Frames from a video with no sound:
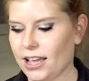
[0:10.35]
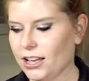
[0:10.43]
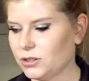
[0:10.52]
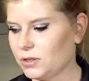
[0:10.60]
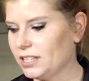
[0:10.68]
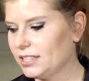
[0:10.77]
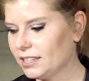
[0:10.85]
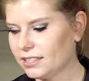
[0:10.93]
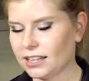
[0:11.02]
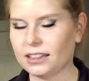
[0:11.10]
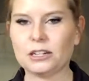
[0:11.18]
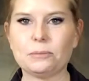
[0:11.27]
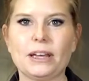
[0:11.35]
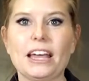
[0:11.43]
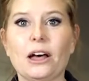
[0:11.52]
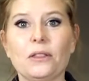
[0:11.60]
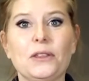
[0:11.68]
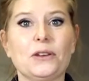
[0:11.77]
So this is a little bit
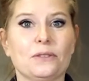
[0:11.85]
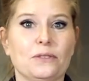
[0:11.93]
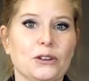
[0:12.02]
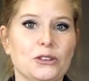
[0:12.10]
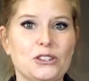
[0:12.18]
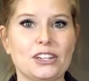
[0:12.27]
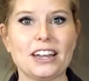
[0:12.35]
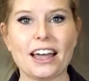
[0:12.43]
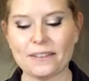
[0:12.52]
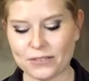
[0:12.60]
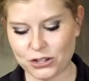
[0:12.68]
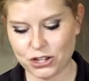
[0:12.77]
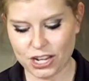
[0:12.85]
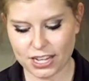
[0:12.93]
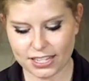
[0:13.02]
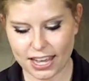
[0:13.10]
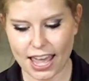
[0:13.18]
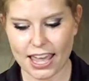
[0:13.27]
healthier version of a
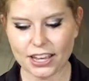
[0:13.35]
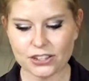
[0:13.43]
cheesecake.